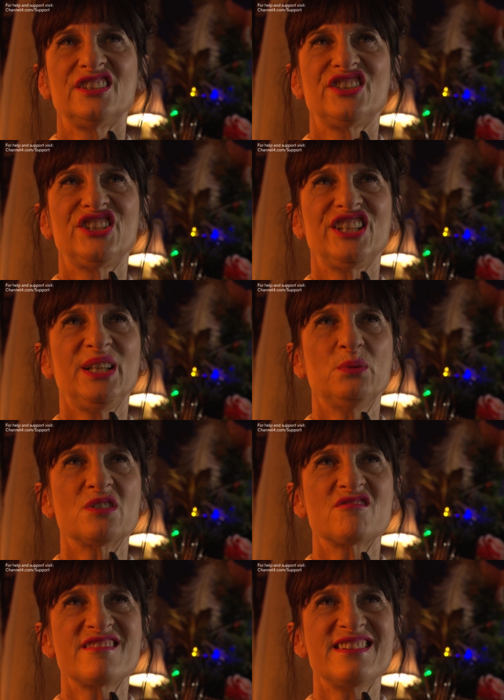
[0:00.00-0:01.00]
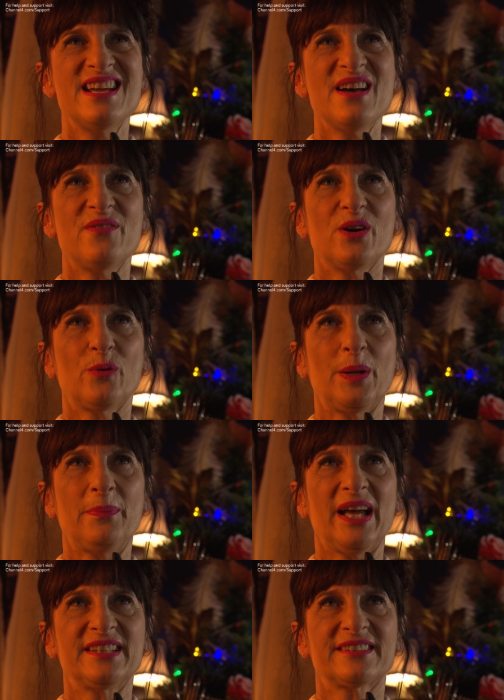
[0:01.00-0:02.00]
She will never
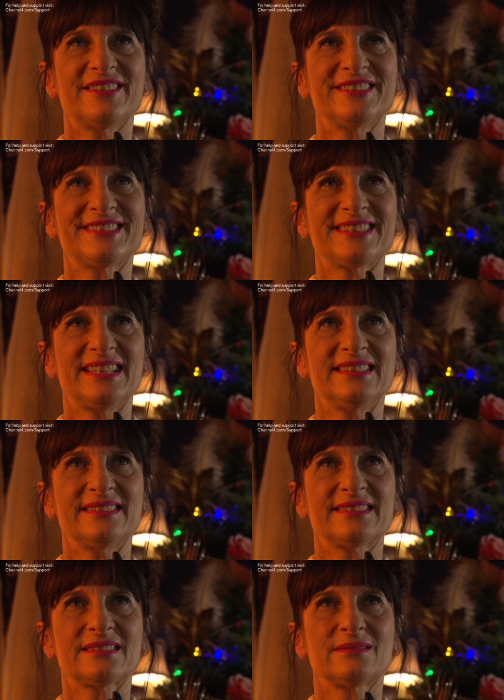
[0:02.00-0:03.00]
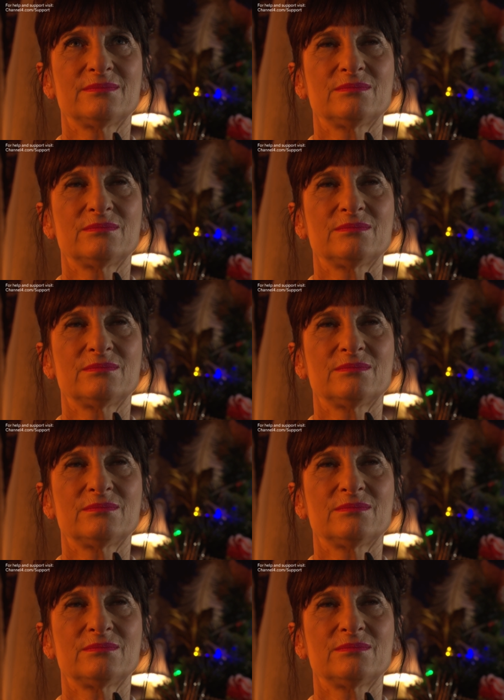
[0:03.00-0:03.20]
repent her sins.